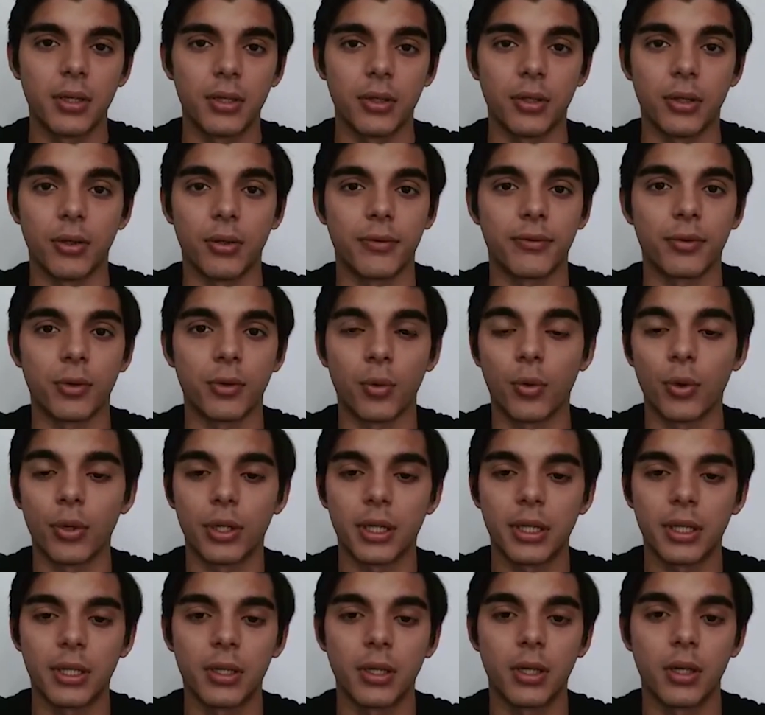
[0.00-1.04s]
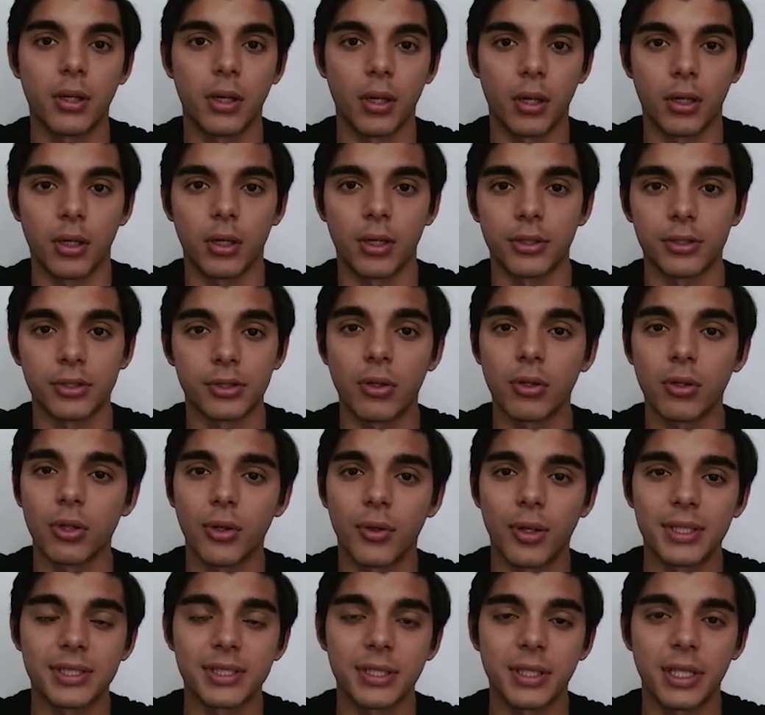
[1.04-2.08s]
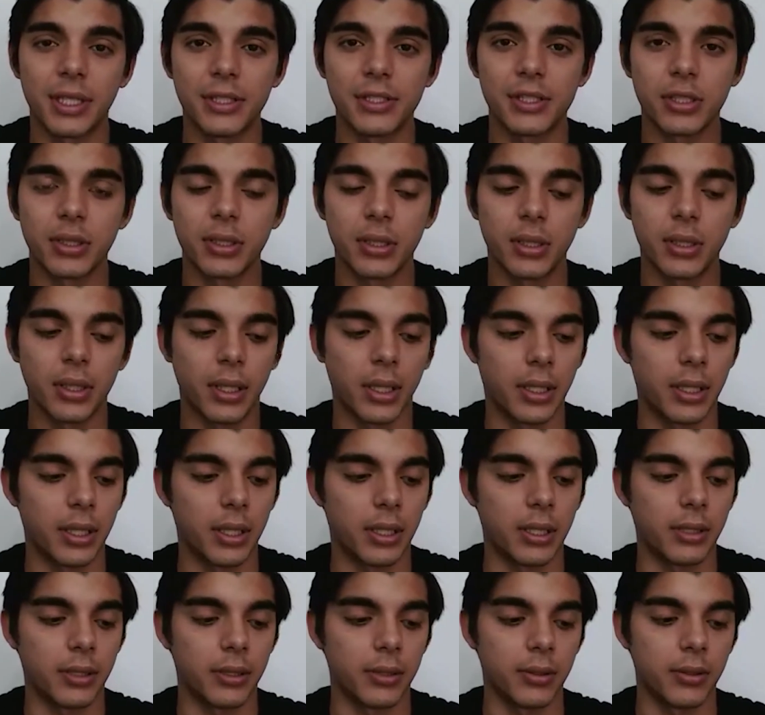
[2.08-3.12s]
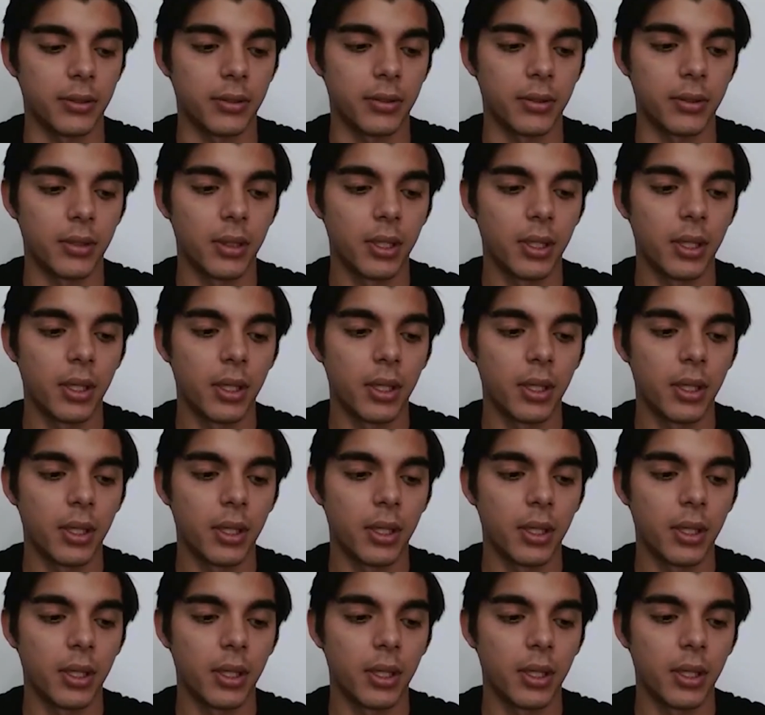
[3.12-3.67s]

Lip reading: If you're working solo as an agent, and